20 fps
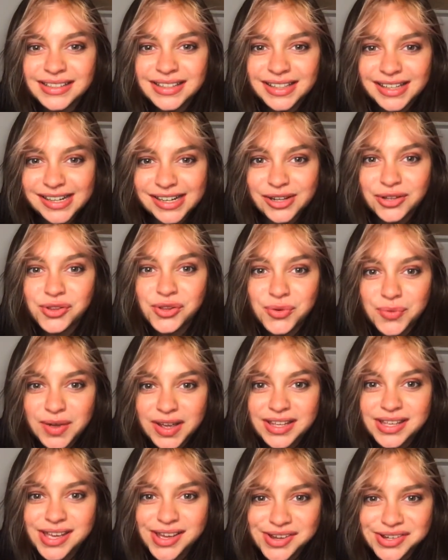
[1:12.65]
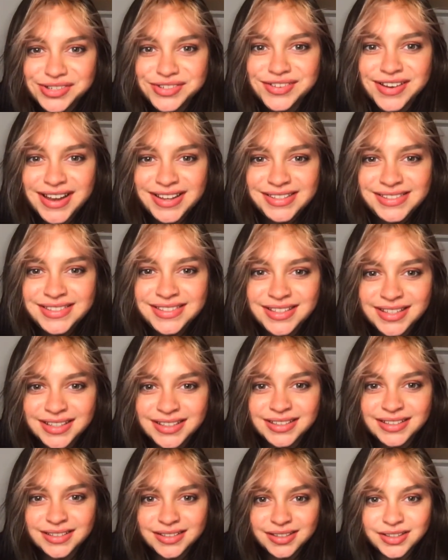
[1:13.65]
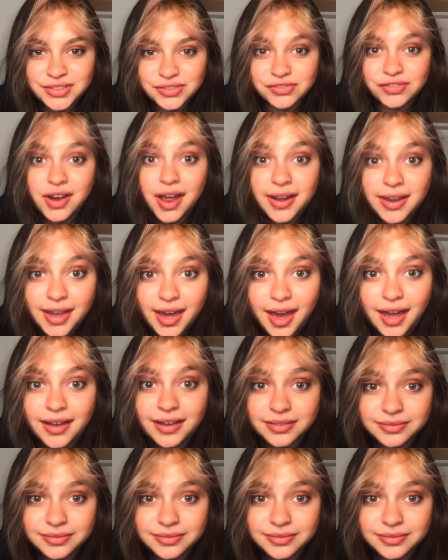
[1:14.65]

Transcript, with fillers: You know, the way you're dressed. Runner.